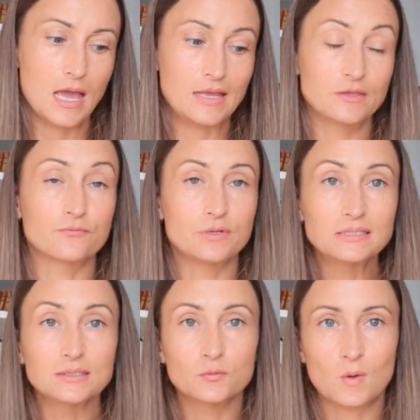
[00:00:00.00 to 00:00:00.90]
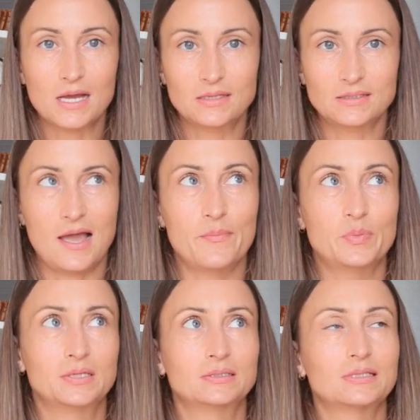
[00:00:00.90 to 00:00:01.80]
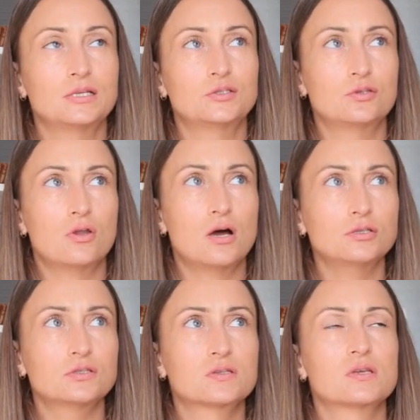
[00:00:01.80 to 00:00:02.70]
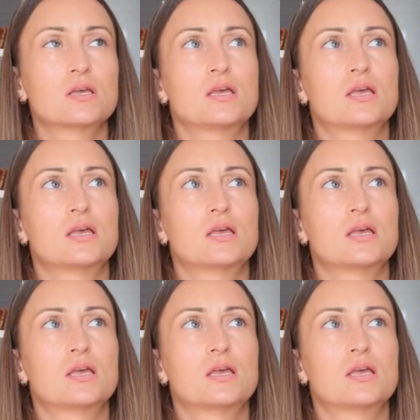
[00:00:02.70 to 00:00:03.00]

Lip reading: And the reason why this happens, it's not